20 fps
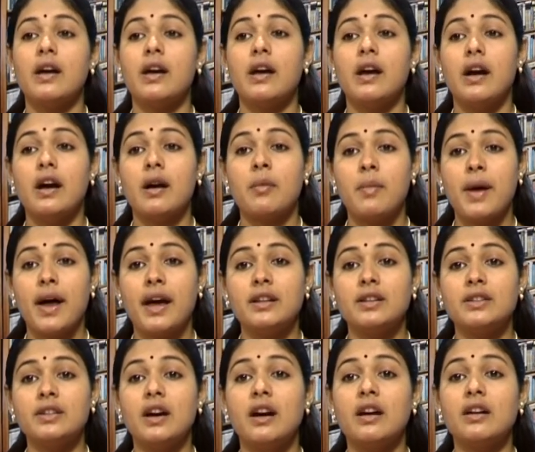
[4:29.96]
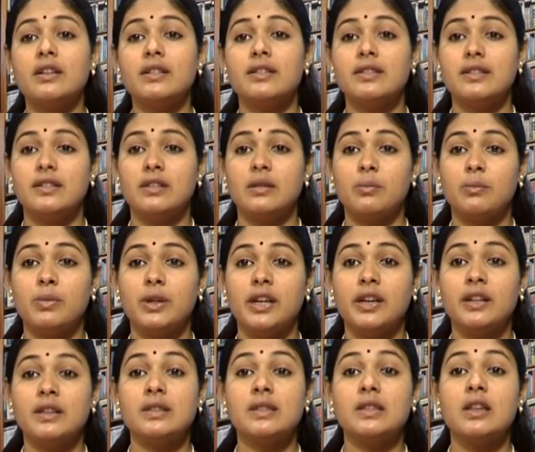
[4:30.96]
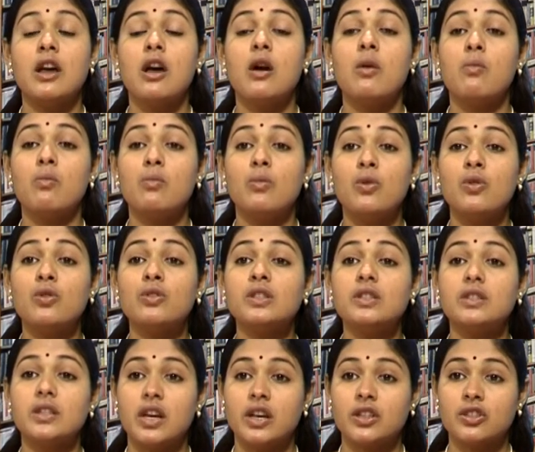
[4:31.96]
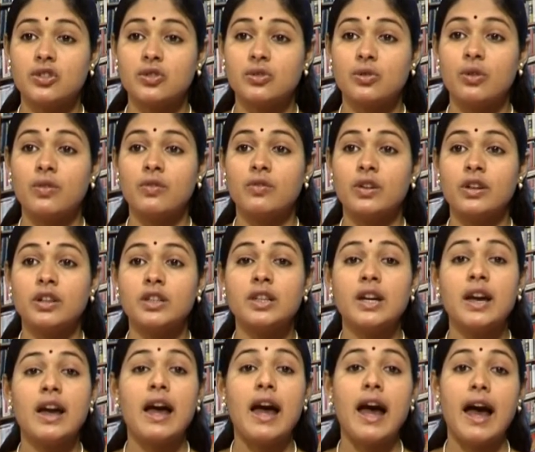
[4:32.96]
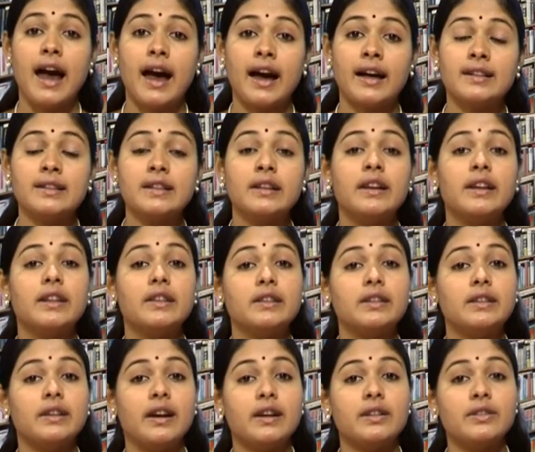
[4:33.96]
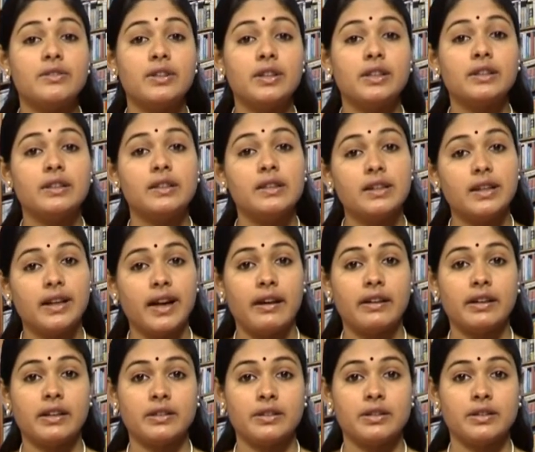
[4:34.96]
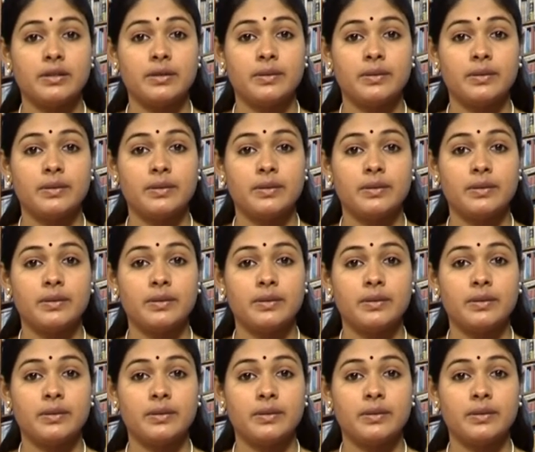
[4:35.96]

Amanda is the play's most extrovert and theatrical character.